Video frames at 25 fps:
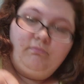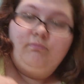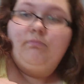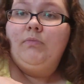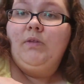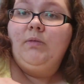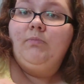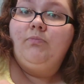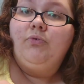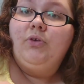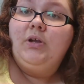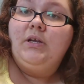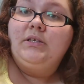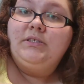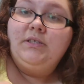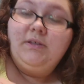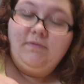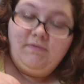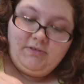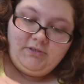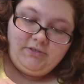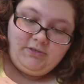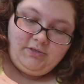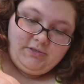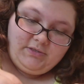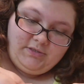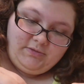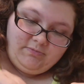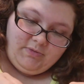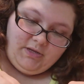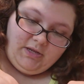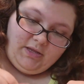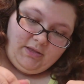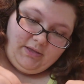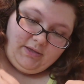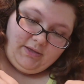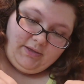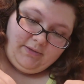impressive. It's good
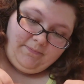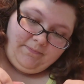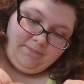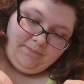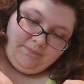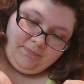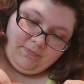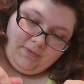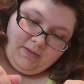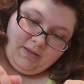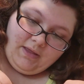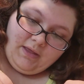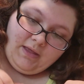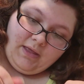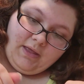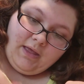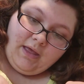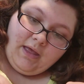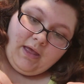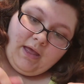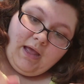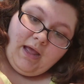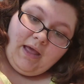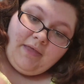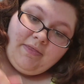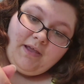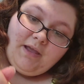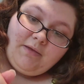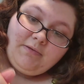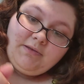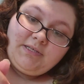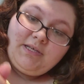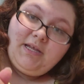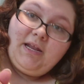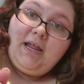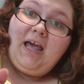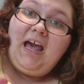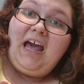smelling. I think I'm
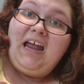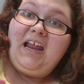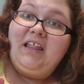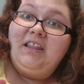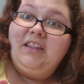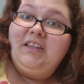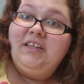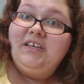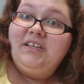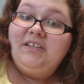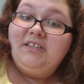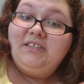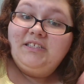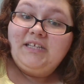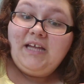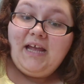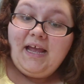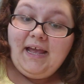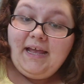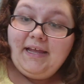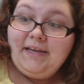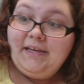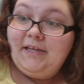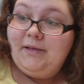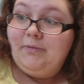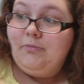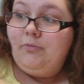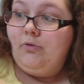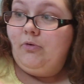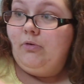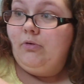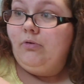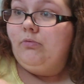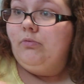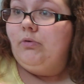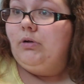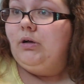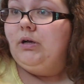just going to add a little tiny
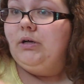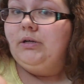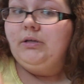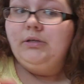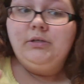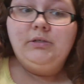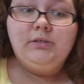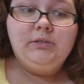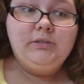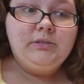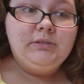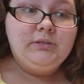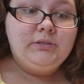more water